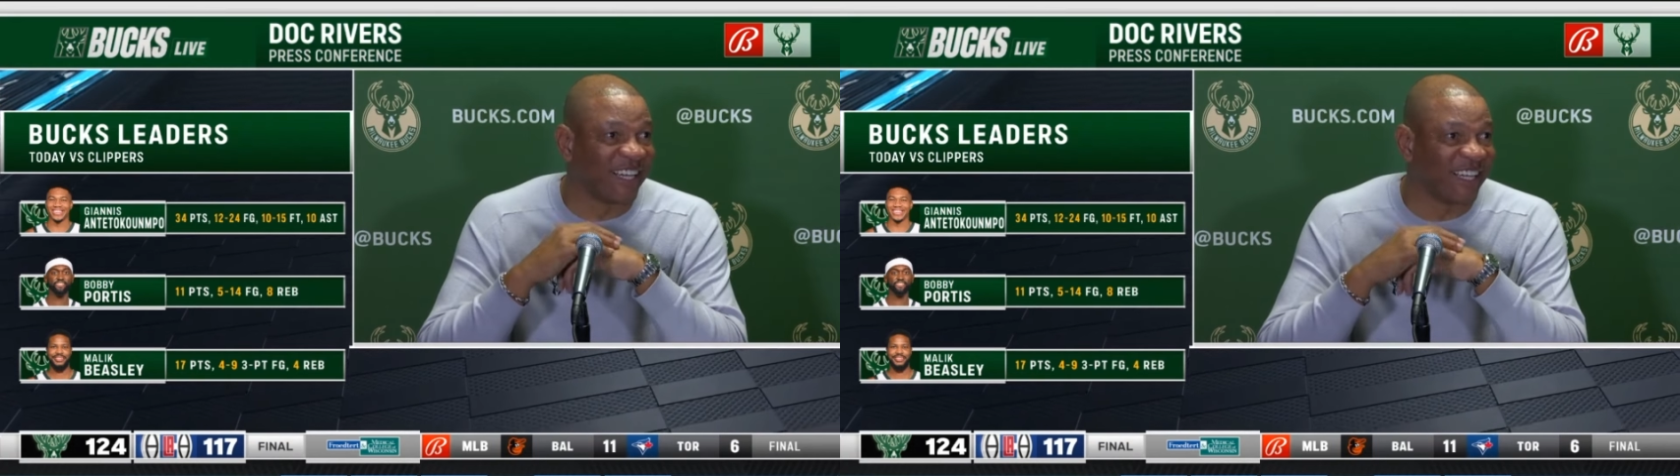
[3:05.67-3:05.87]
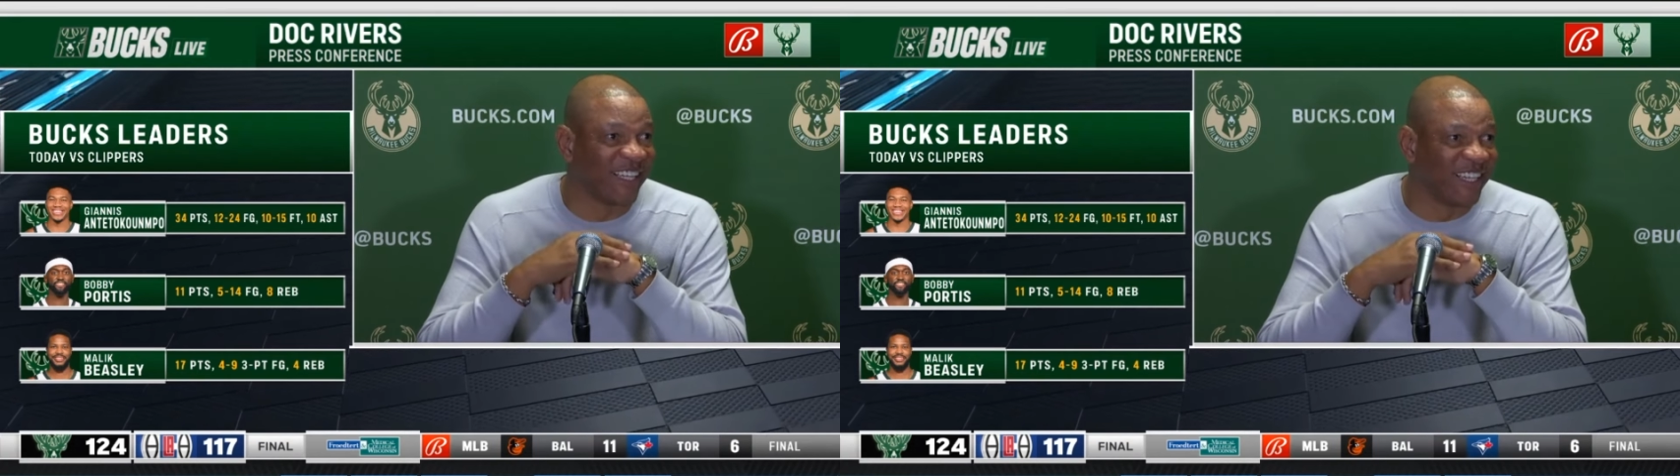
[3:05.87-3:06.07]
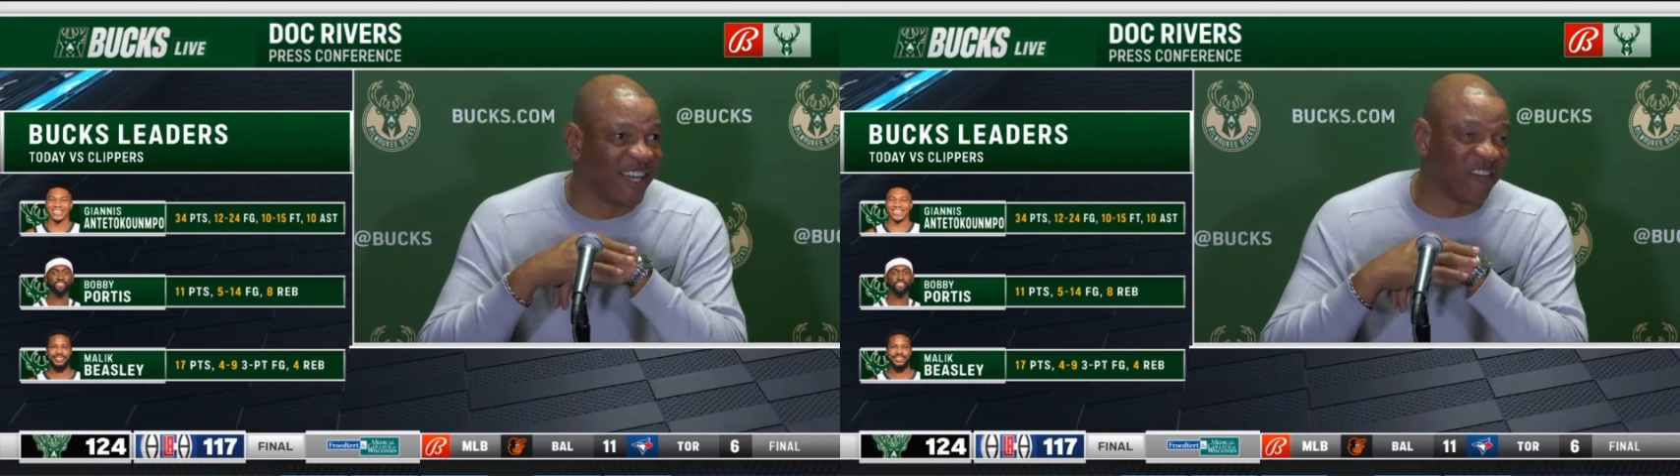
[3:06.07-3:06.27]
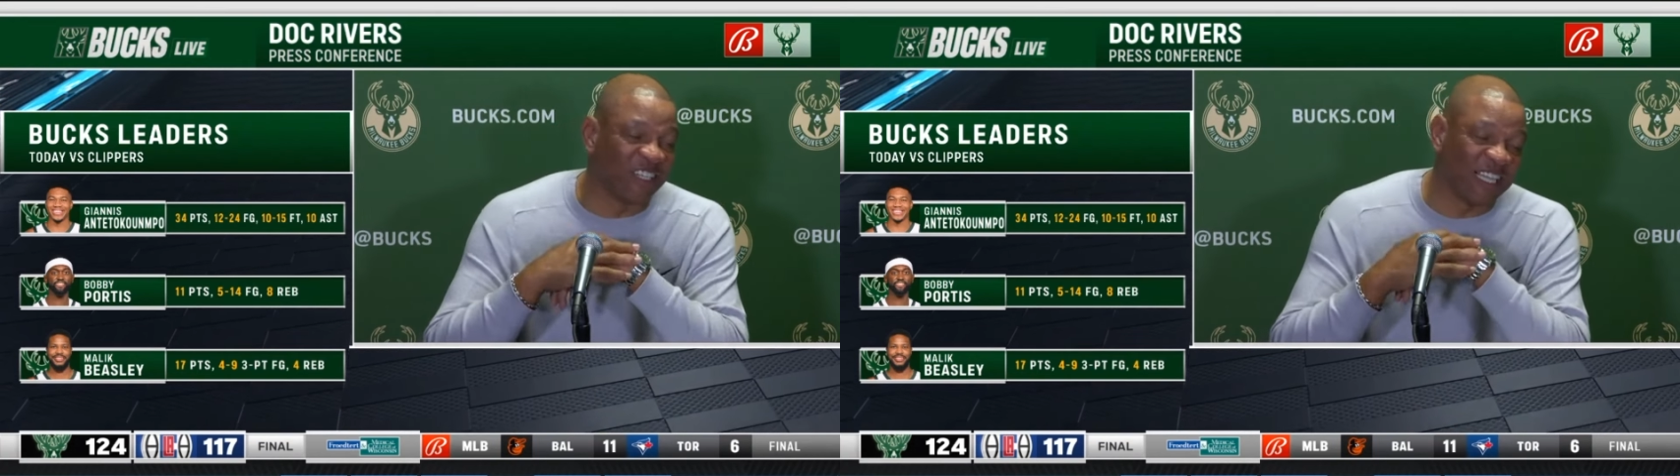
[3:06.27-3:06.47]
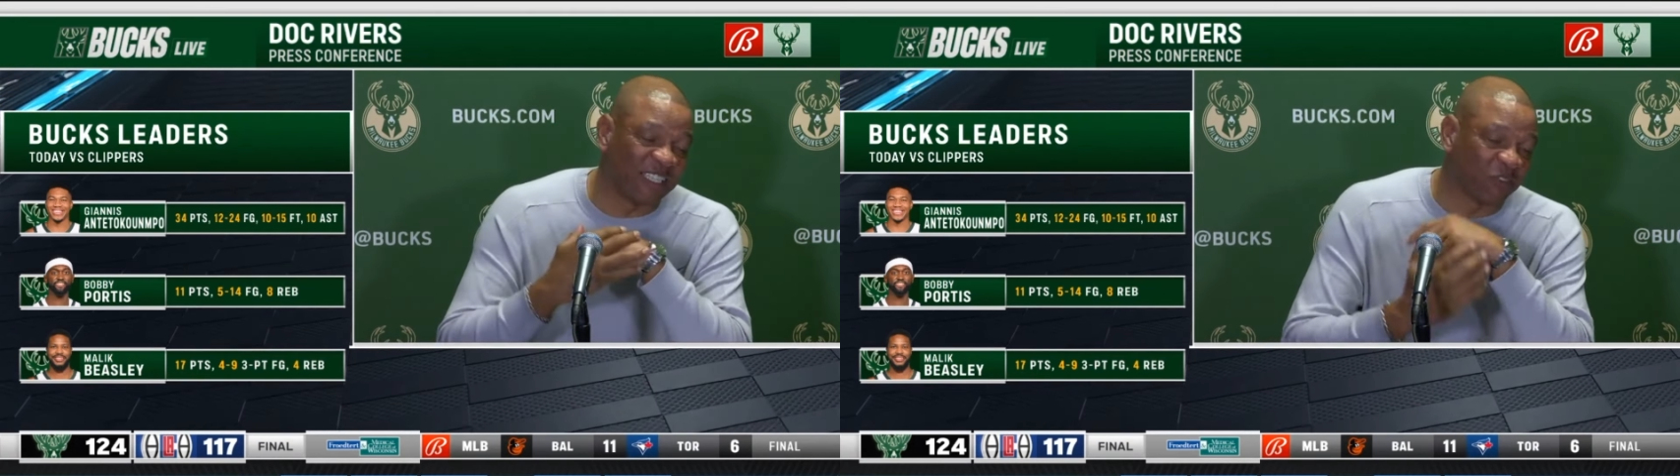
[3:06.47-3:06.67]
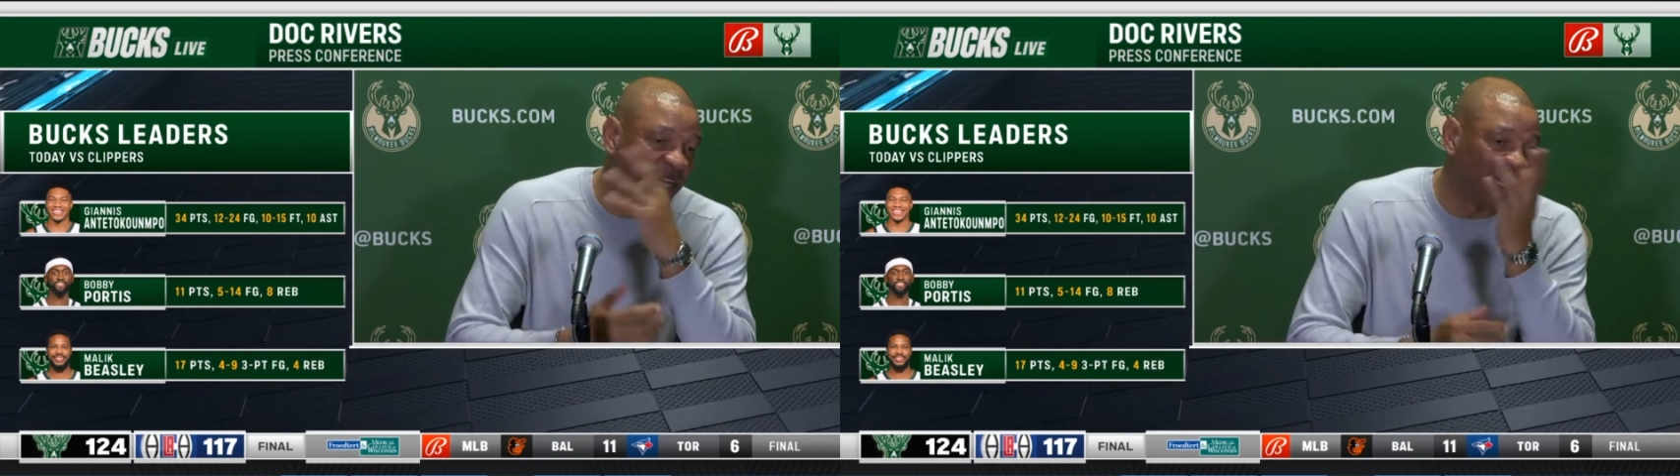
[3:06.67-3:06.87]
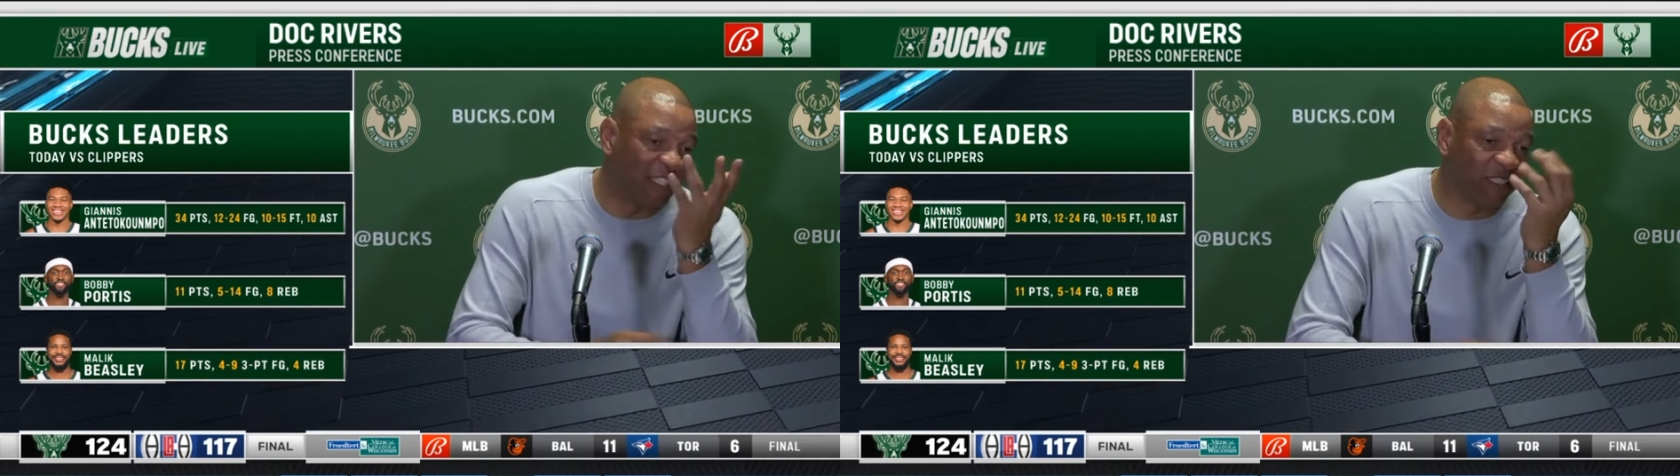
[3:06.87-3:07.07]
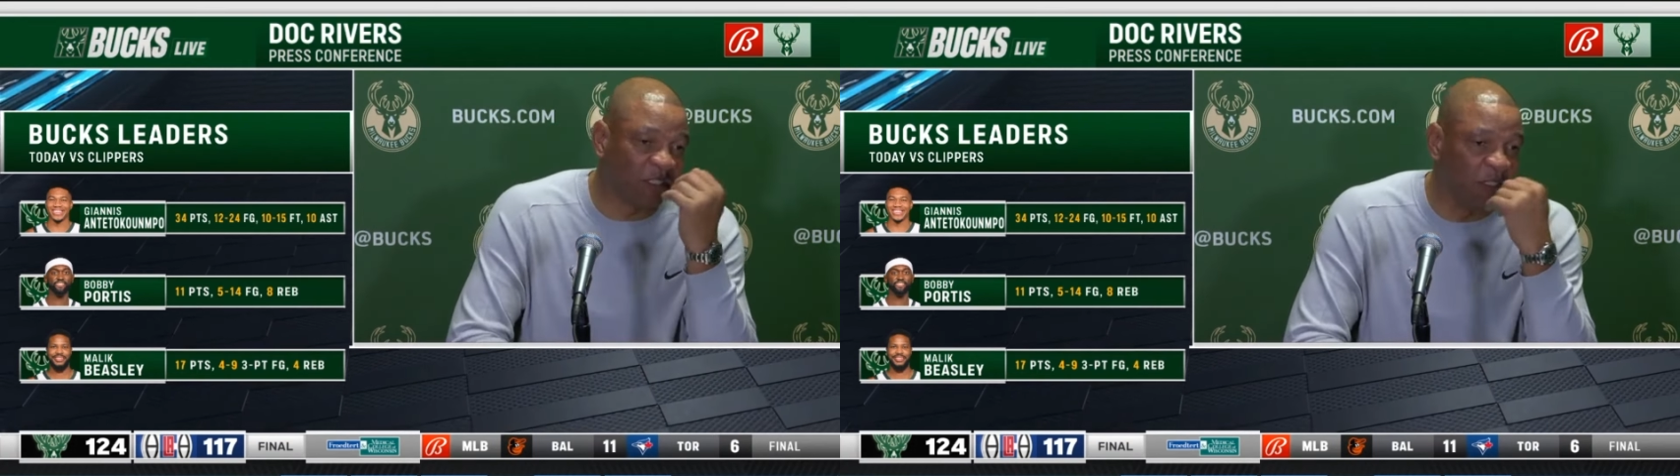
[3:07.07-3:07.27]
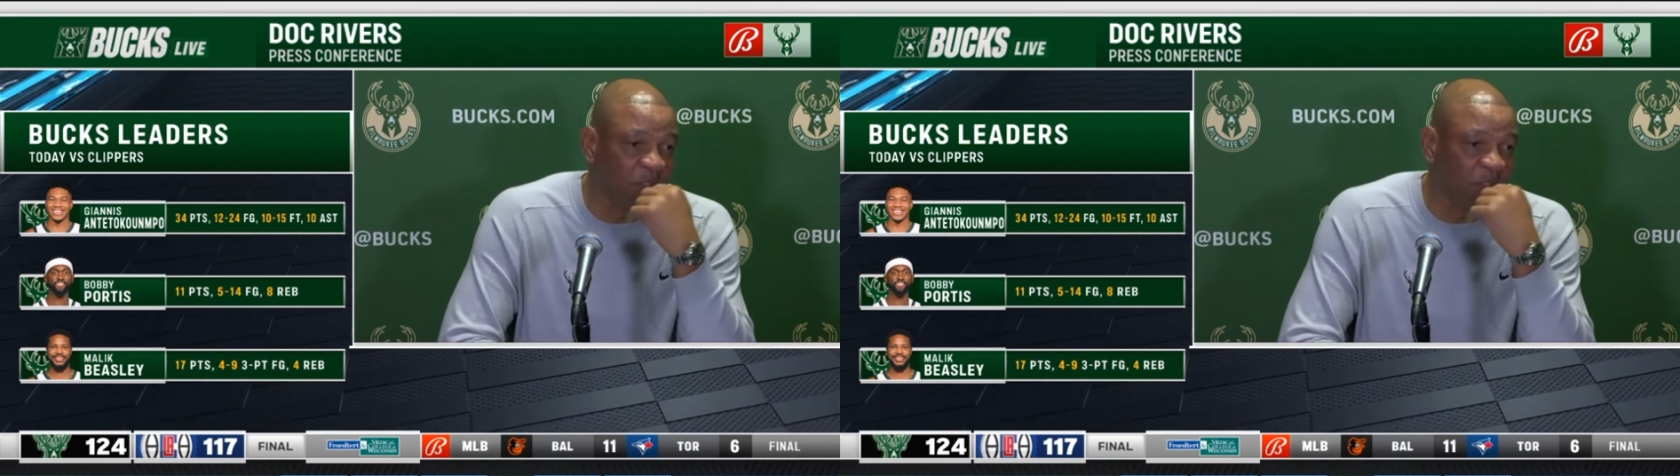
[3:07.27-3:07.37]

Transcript: yes. I mean, that's why you, you,